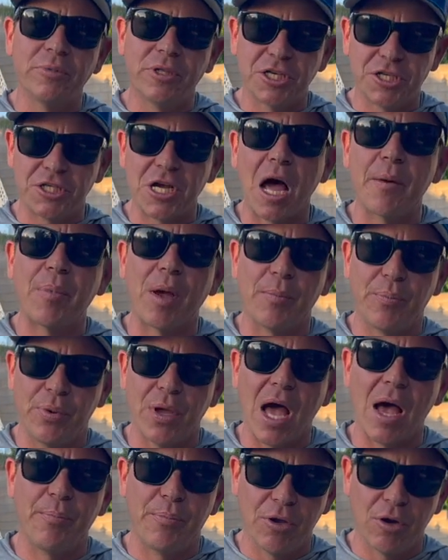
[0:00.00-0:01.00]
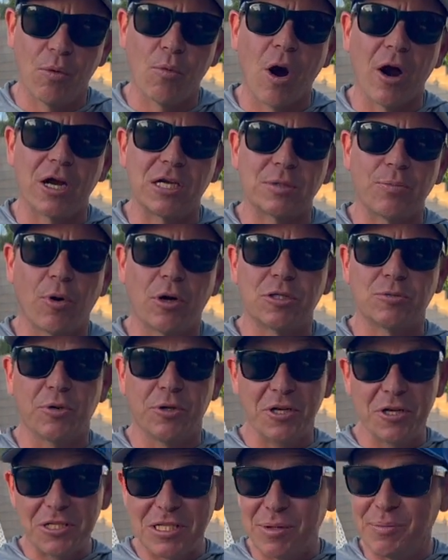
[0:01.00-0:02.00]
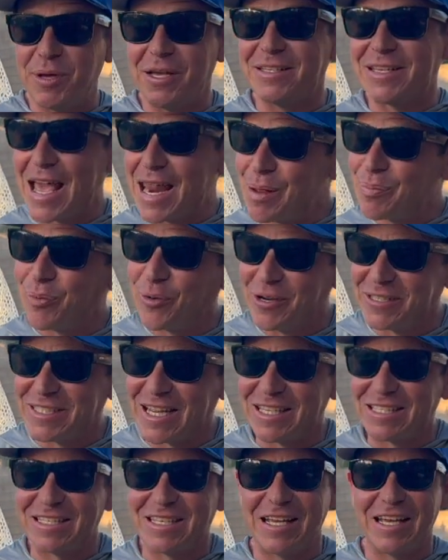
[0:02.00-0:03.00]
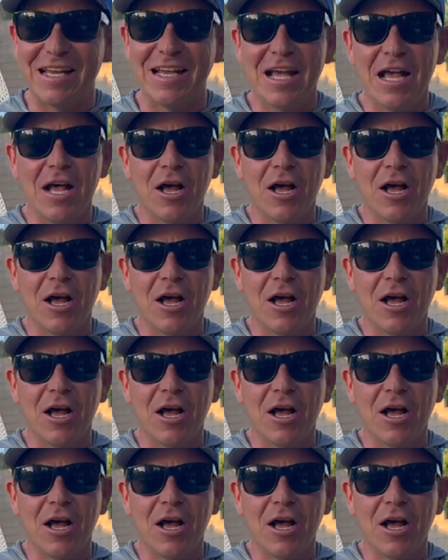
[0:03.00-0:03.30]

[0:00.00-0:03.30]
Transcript: the shop at Pure Water Sports, what used to be Dana Point Jet Ski.